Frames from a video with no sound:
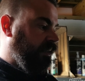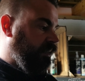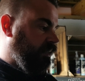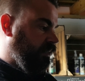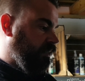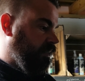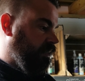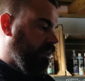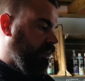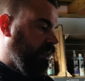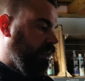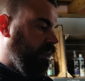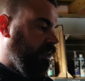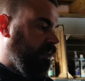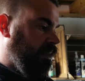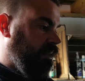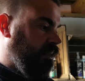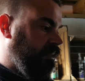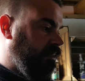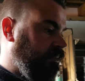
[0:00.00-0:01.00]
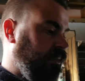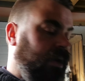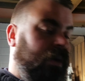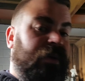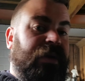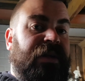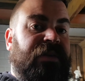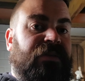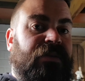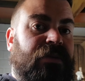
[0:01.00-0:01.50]
out on the Mark
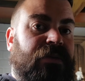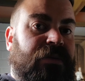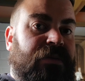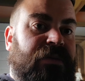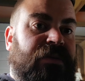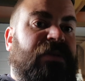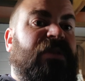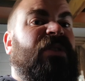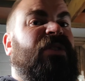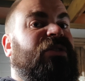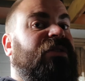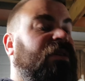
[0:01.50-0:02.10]
1 Escort, so I'll